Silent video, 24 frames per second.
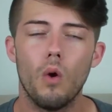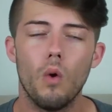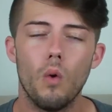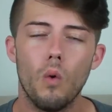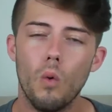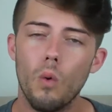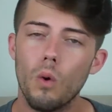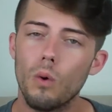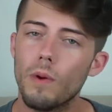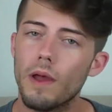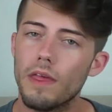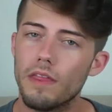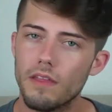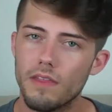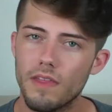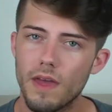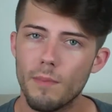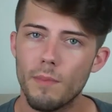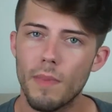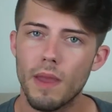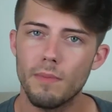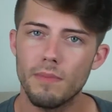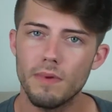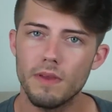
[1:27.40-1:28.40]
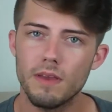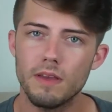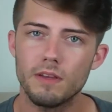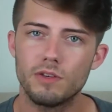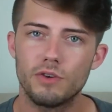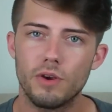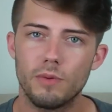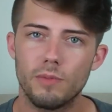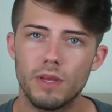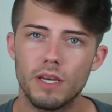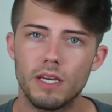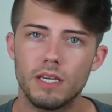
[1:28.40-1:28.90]
or whether they may be
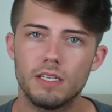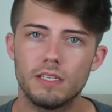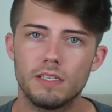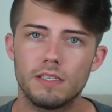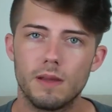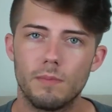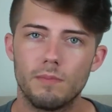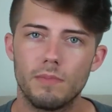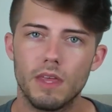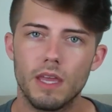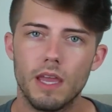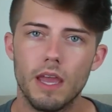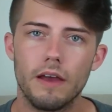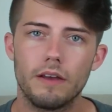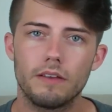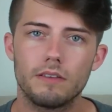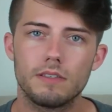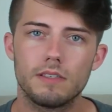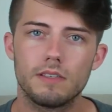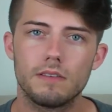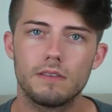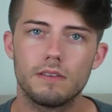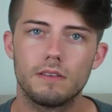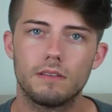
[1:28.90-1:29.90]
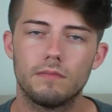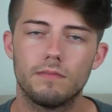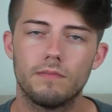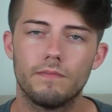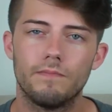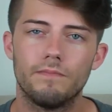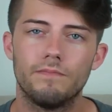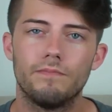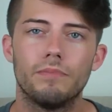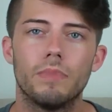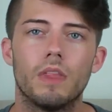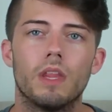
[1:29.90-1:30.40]
attributed to something else.
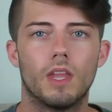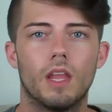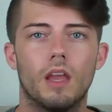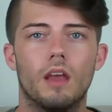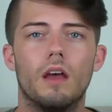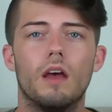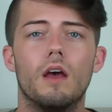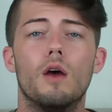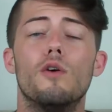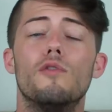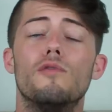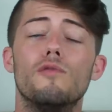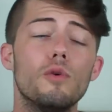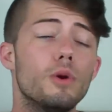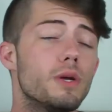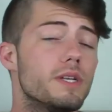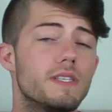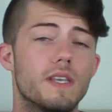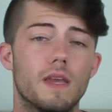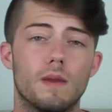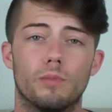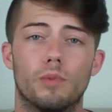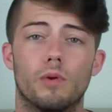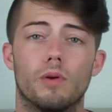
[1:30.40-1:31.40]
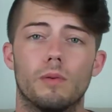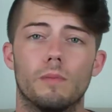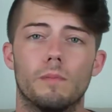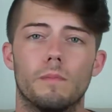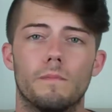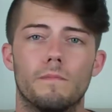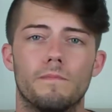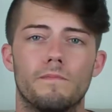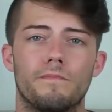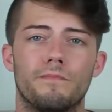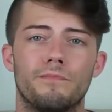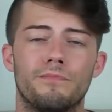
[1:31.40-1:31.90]
For example,
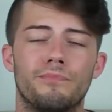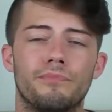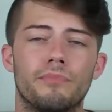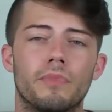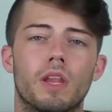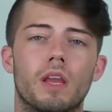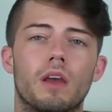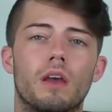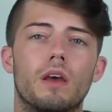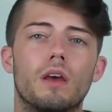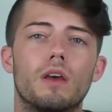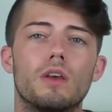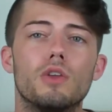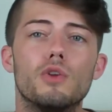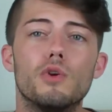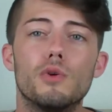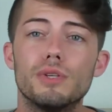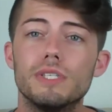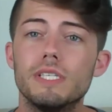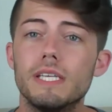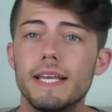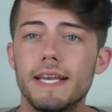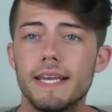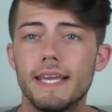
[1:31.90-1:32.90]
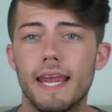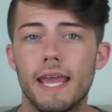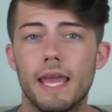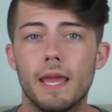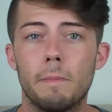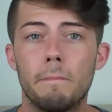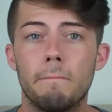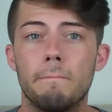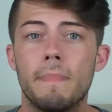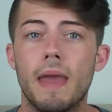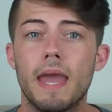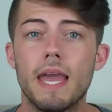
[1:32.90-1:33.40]
your
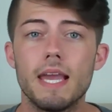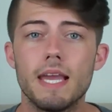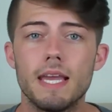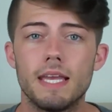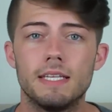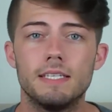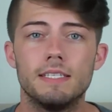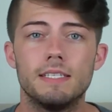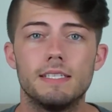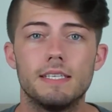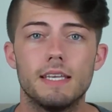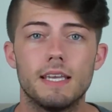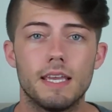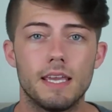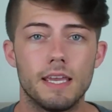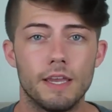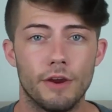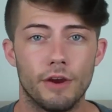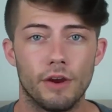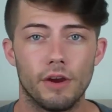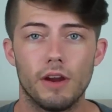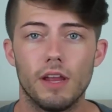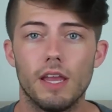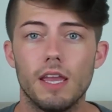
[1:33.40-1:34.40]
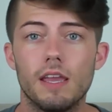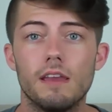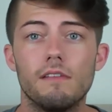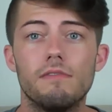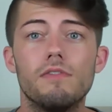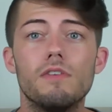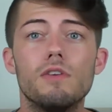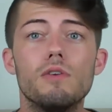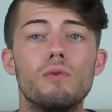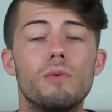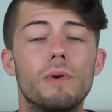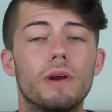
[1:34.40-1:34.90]
TNA may end here
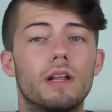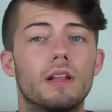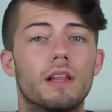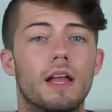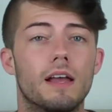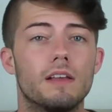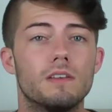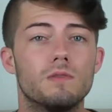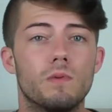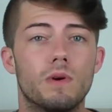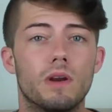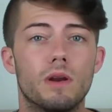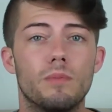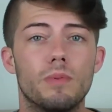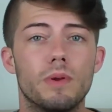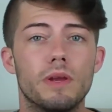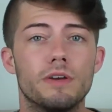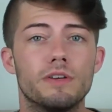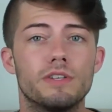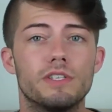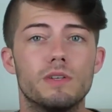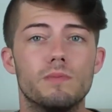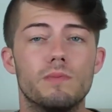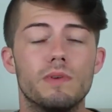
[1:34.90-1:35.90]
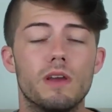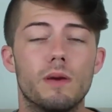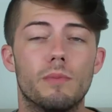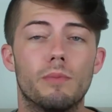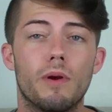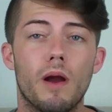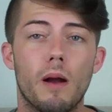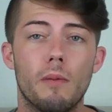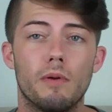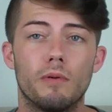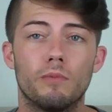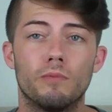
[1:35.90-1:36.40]
if you realize what appears to be a
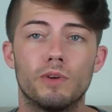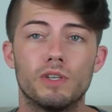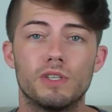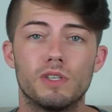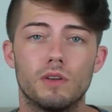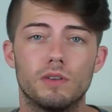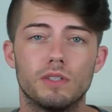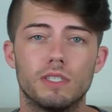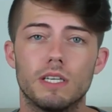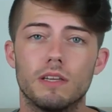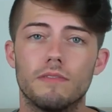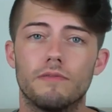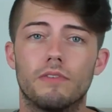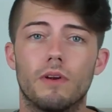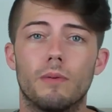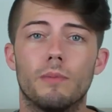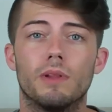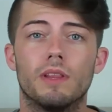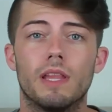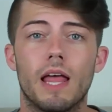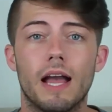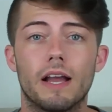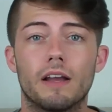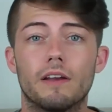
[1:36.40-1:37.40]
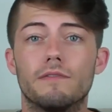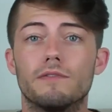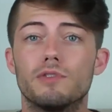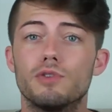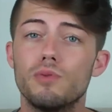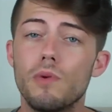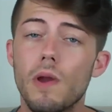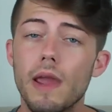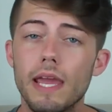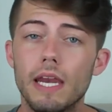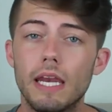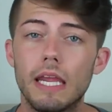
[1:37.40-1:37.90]
problem resulting from a lack of
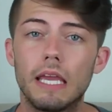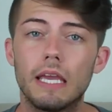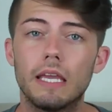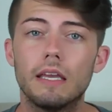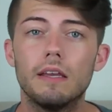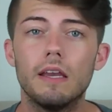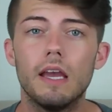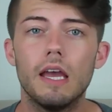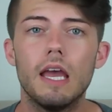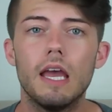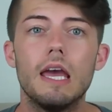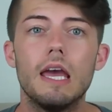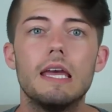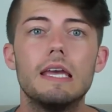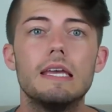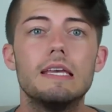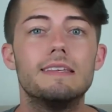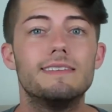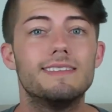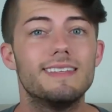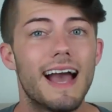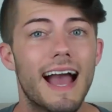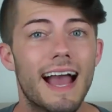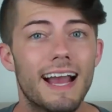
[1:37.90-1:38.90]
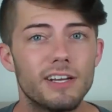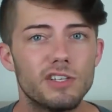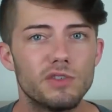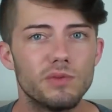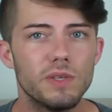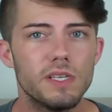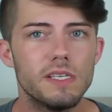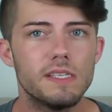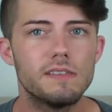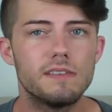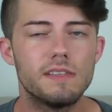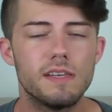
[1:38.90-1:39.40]
training is actually
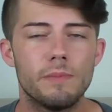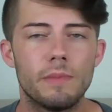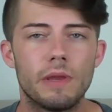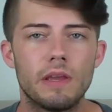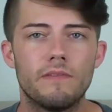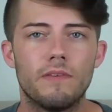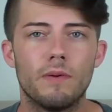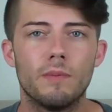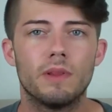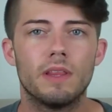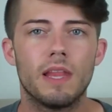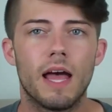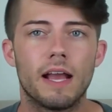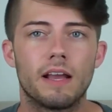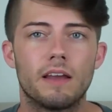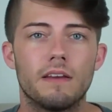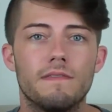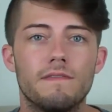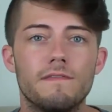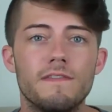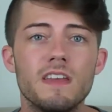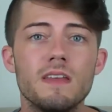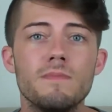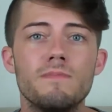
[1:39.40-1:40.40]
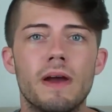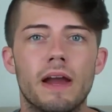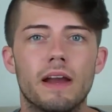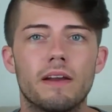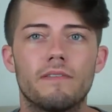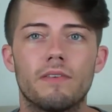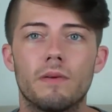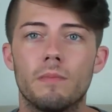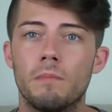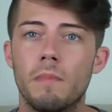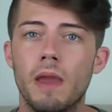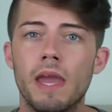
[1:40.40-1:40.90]
stemming from a lack of feedback
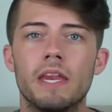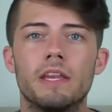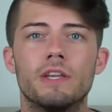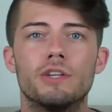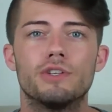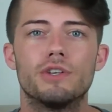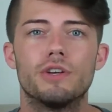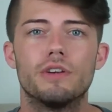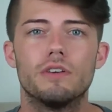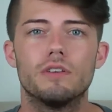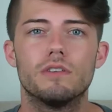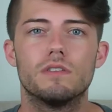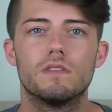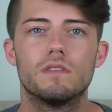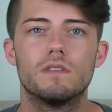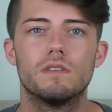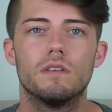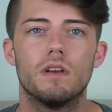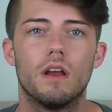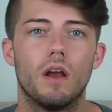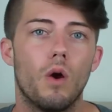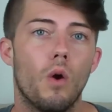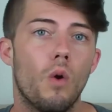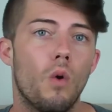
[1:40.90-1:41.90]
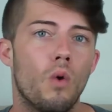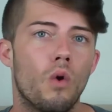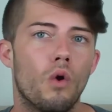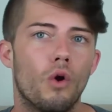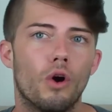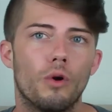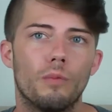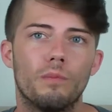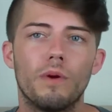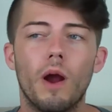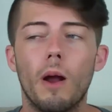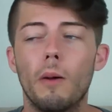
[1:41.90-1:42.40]
from managers, or
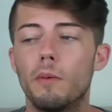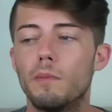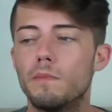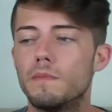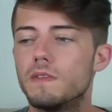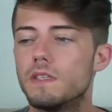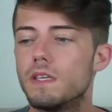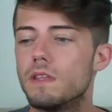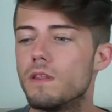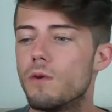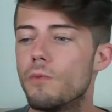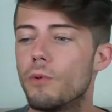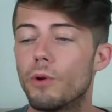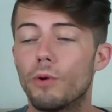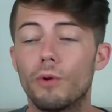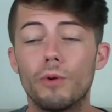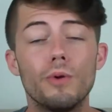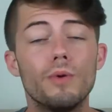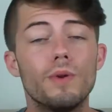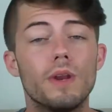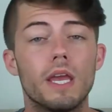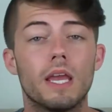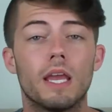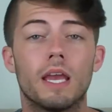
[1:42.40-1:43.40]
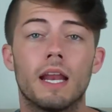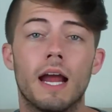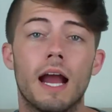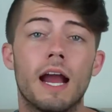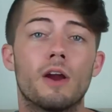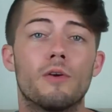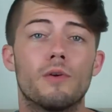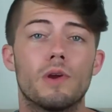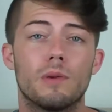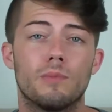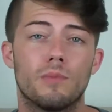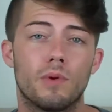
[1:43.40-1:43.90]
problems in the recruiting and
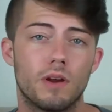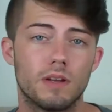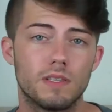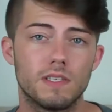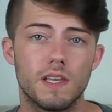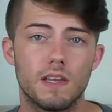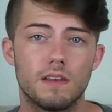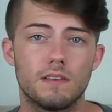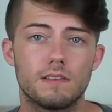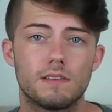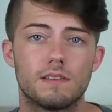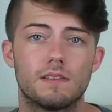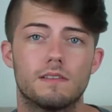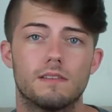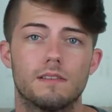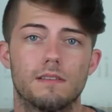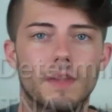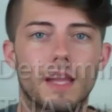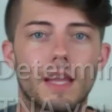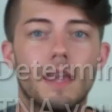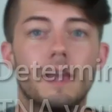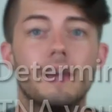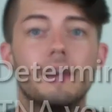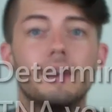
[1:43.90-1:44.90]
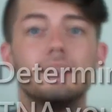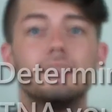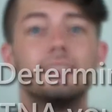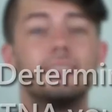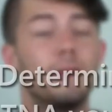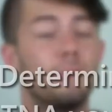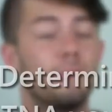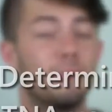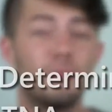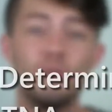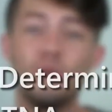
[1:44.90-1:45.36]
hiring process. Step